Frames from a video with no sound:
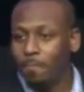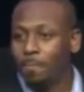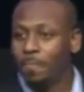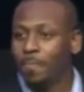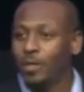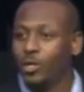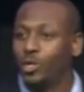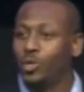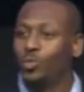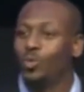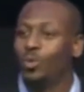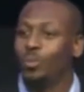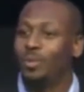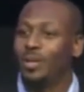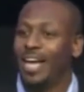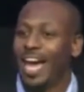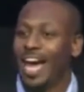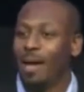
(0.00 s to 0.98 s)
You will
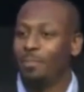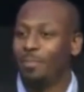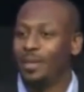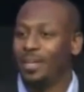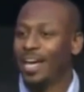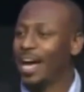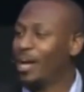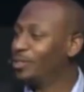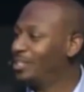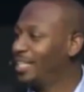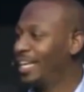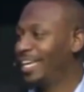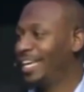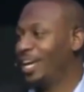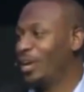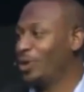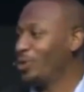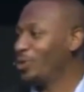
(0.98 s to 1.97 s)
be happy. I'll take
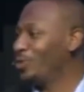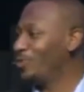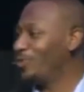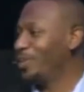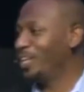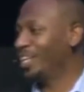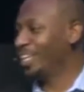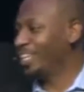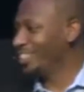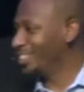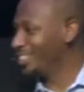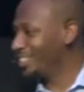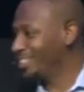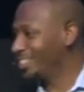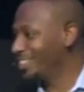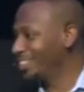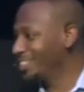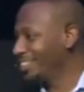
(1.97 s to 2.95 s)
care of your
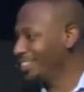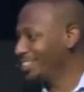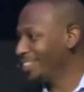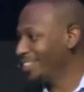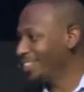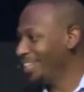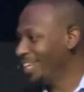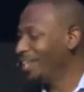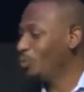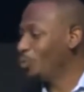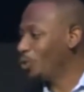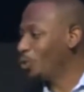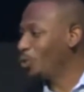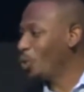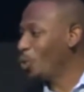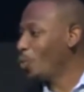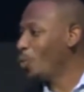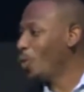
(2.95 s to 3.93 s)
feelings. It will
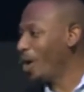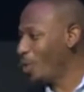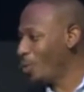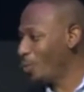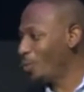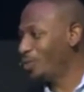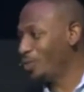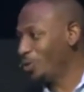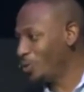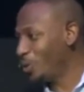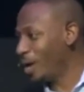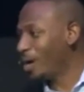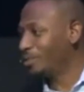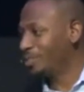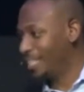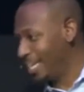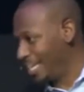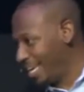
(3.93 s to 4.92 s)
go well with you.
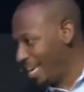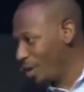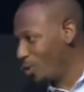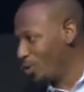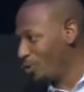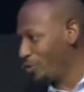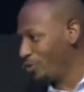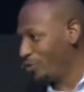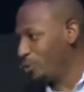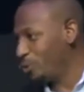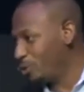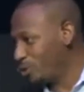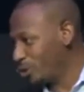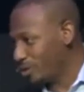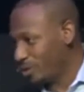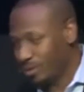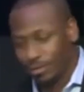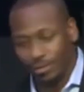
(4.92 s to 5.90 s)
I'll take care of your
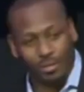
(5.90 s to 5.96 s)
future.